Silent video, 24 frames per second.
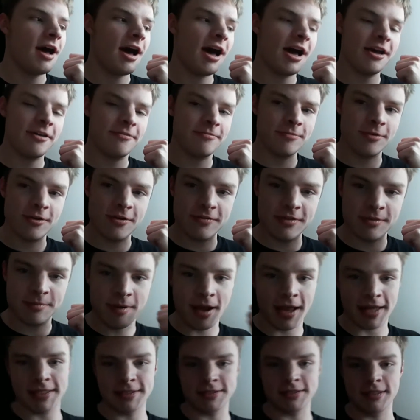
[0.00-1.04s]
I've moved the
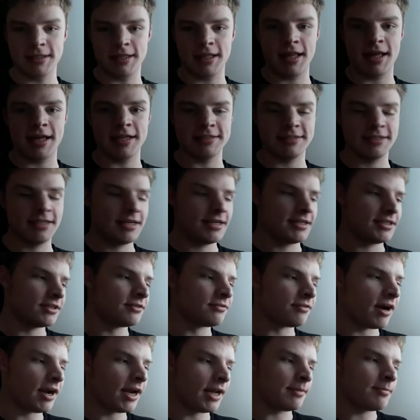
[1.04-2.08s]
practical class
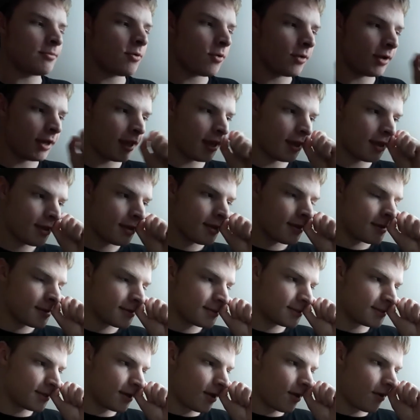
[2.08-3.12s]
to Friday morning,
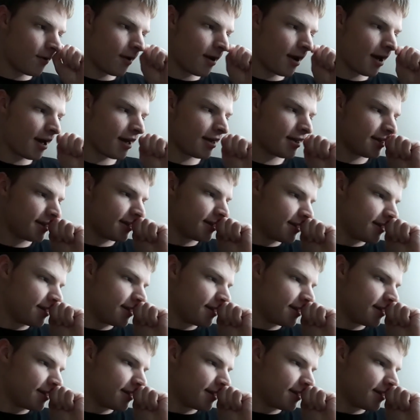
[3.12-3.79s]
so